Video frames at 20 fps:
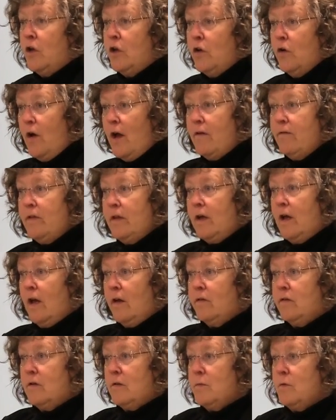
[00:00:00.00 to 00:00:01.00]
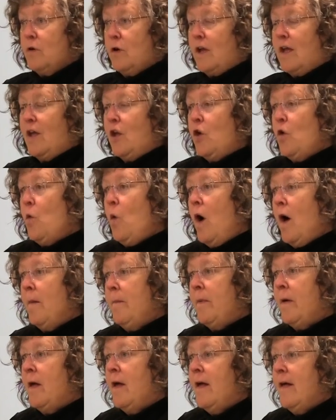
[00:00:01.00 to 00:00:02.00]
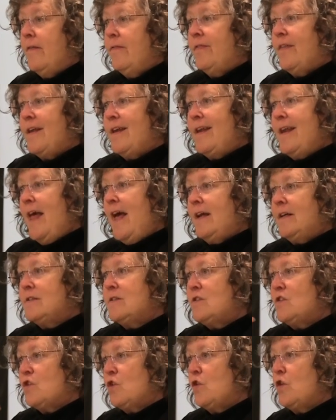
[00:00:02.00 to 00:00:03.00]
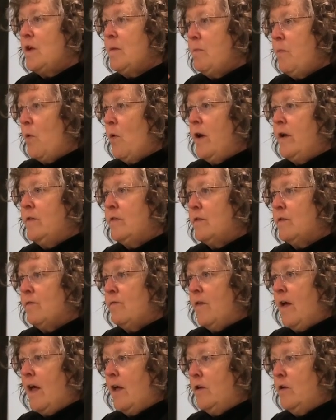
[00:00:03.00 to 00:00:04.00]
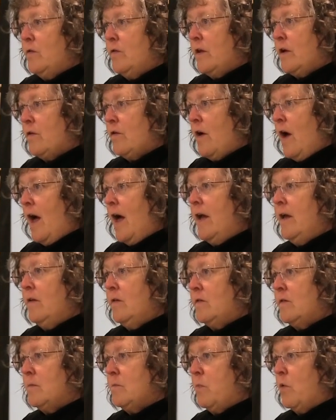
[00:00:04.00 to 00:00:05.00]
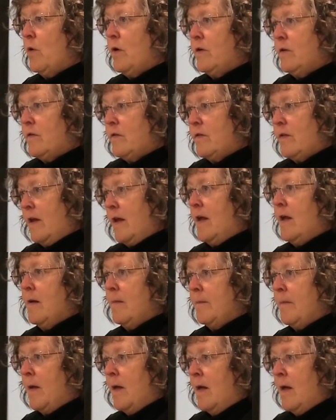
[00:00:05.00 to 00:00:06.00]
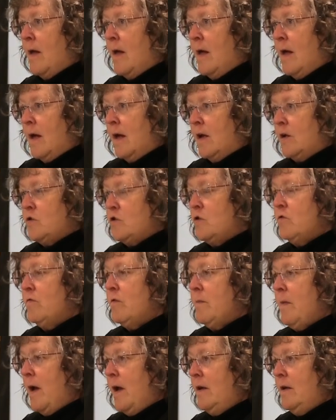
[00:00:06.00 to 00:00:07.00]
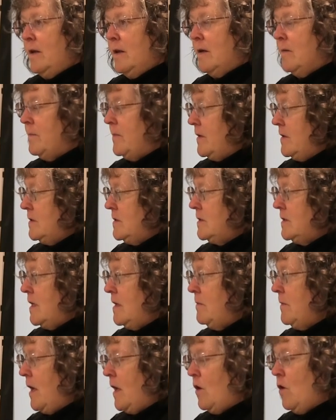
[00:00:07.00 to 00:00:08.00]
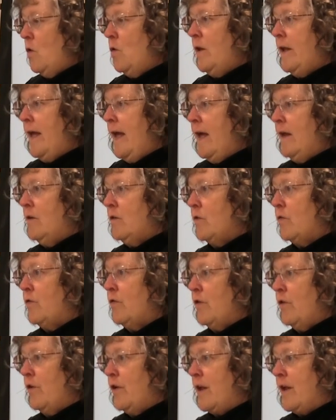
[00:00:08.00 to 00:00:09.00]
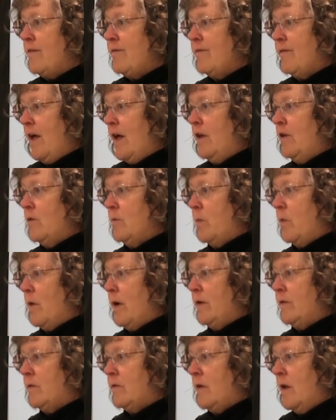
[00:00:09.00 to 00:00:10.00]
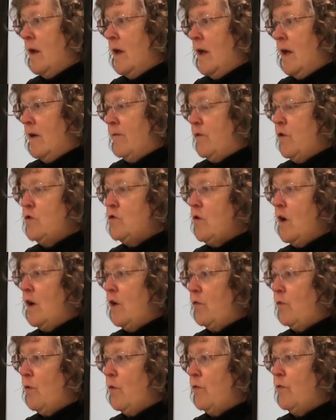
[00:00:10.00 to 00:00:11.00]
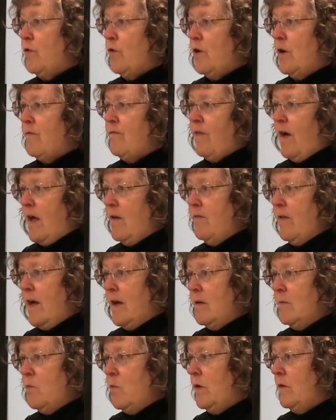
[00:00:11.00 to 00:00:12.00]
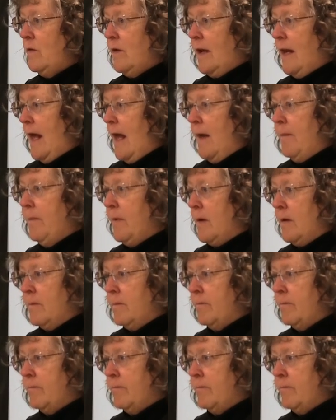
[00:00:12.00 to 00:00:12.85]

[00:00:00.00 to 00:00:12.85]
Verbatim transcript: You have the customer queue up the next 30 points of value that are highest importance to him. Because you remind him this team can only handle 30 value points. If you try to throw 35 at him, what's going to happen?